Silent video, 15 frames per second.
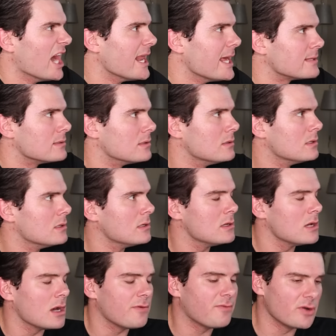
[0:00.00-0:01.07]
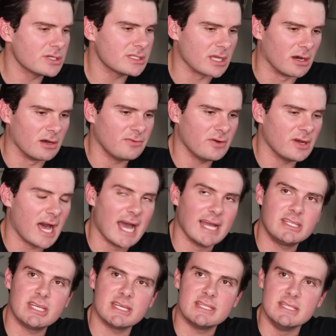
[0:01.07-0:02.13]
it! First off, I
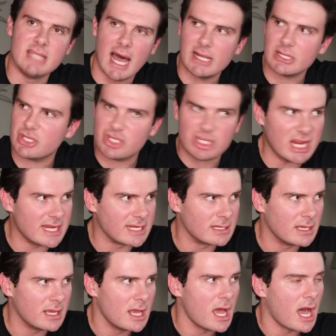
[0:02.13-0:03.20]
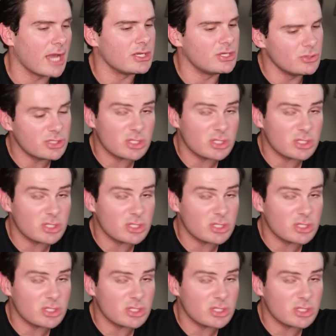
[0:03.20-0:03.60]
did not cheat. I used